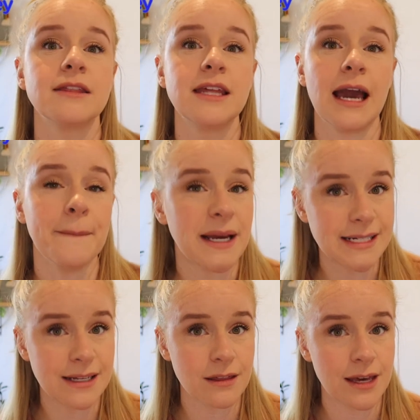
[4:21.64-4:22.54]
The
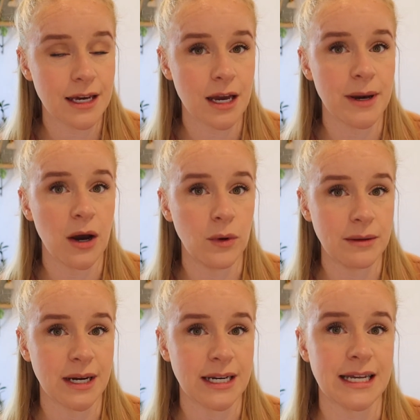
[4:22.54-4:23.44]
amazing thing about
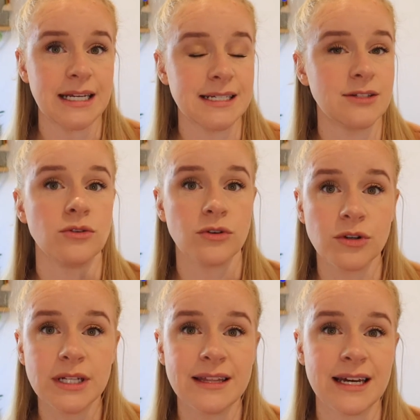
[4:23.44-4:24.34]
WeMoney is not
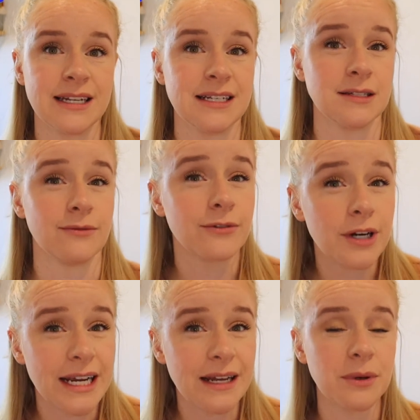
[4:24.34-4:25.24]
only that it is
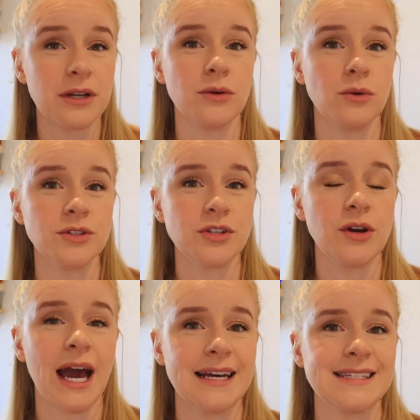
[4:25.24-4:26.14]
free, but it
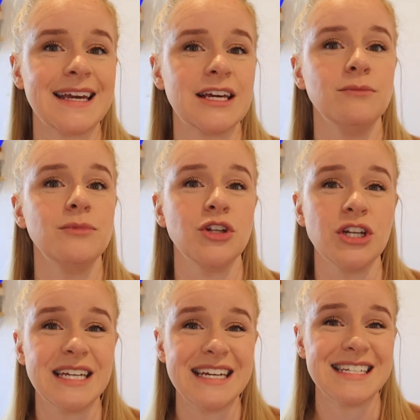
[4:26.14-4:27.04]
also has a
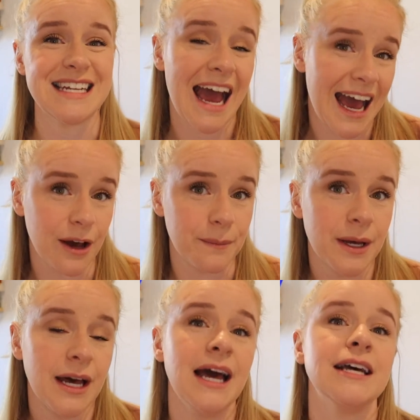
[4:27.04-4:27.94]
community tab.
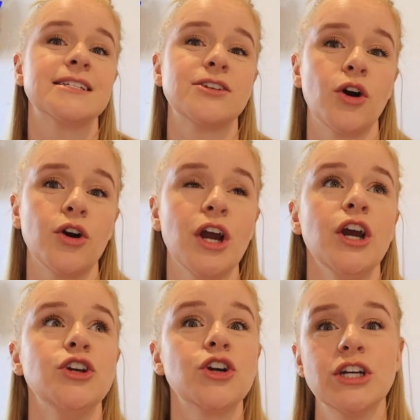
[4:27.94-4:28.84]
So
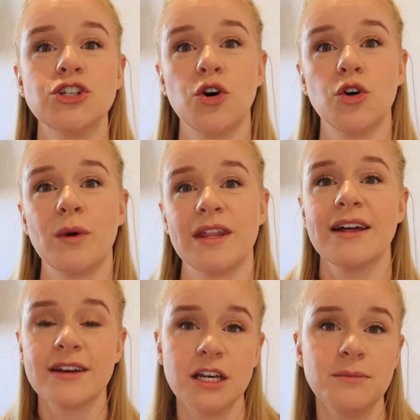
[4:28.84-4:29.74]
you can talk with
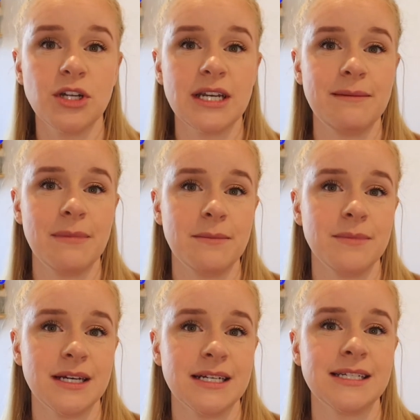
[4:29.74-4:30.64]
other community
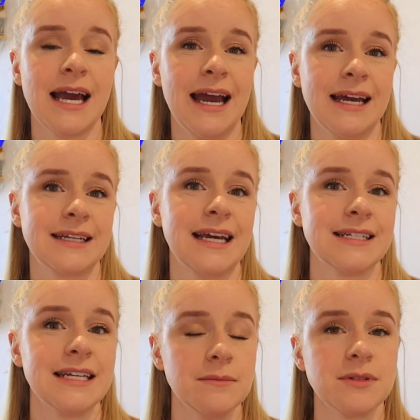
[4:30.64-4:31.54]
members and
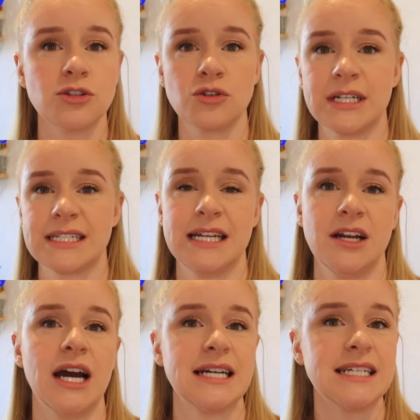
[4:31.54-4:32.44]
get tips, tricks, and
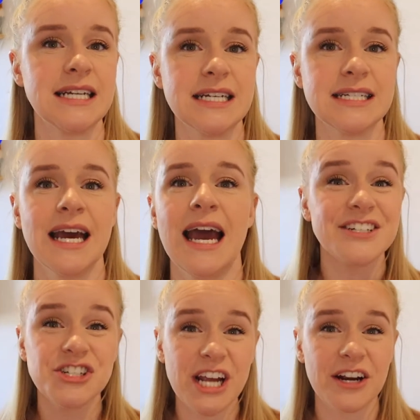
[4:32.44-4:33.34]
ideas,
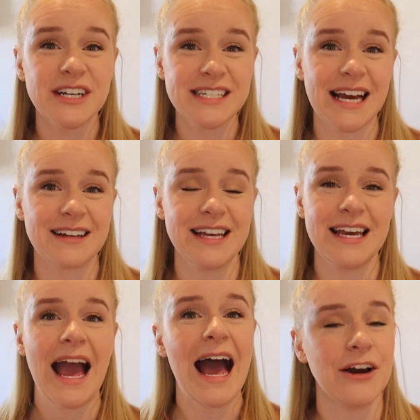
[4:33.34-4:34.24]
and share exactly
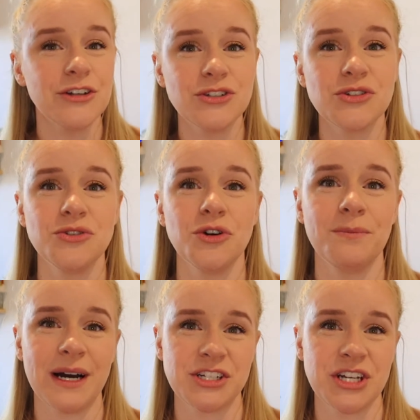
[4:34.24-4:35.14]
how you do your
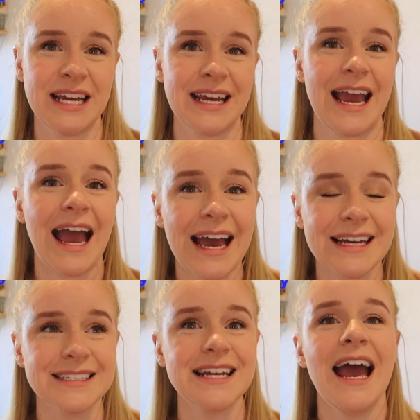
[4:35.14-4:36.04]
budgeting
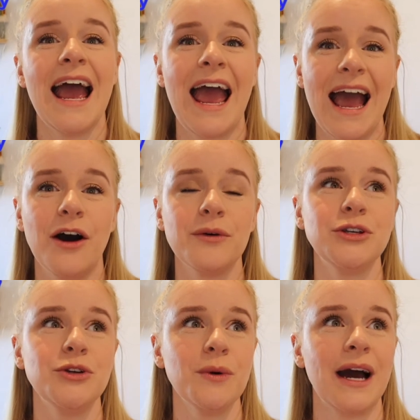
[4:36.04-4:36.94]
and how
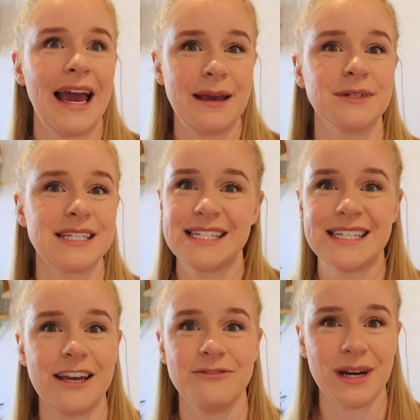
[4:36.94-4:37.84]
you are able to
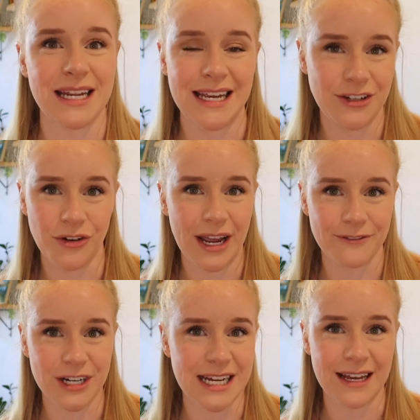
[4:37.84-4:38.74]
save money in your
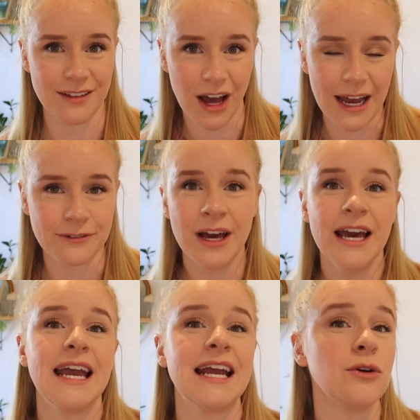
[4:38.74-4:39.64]
everyday life.
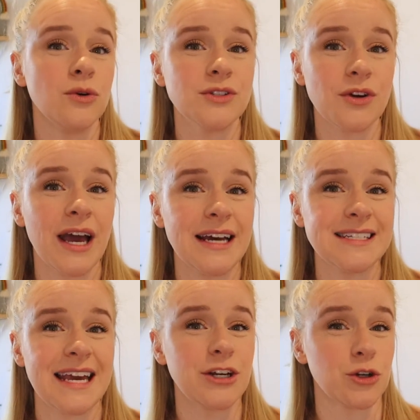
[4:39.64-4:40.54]
It also
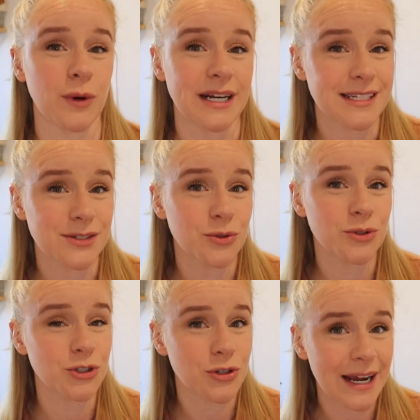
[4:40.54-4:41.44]
has a credit
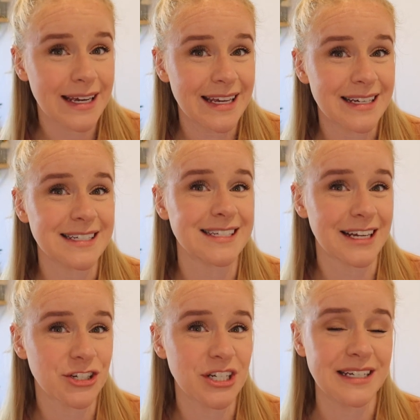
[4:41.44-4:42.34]
score tracking
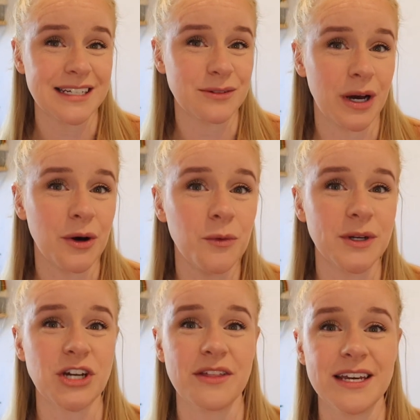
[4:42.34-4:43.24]
section as well,
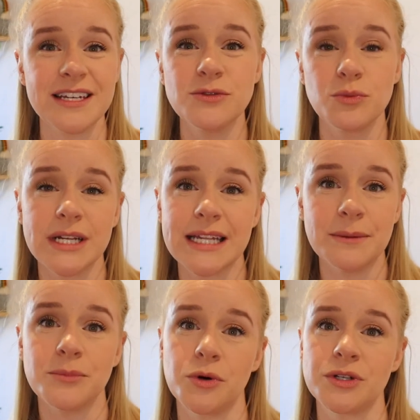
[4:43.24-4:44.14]
which I think is really
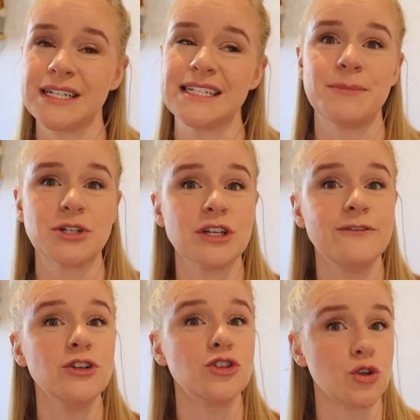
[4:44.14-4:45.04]
important, especially
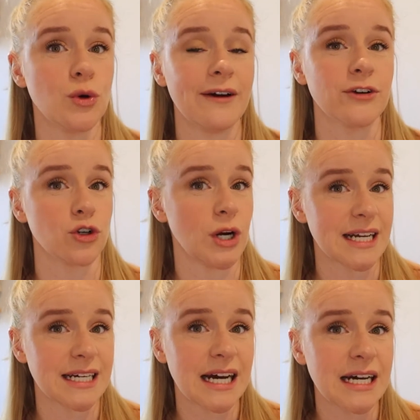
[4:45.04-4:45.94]
if you do have a
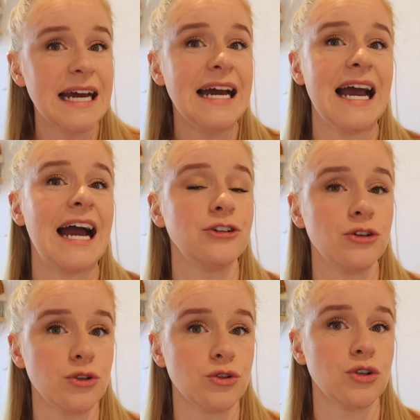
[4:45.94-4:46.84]
credit card and you
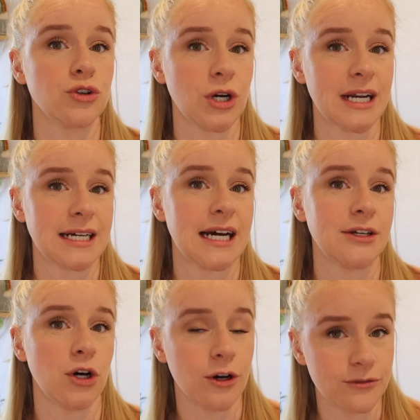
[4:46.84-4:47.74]
use your credit
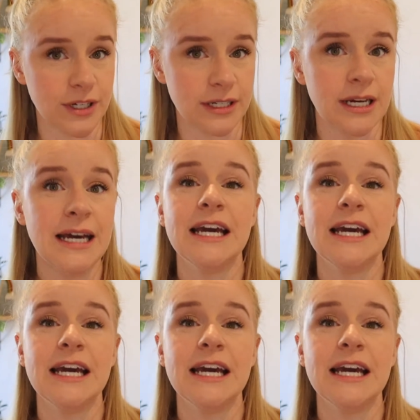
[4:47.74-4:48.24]
card often.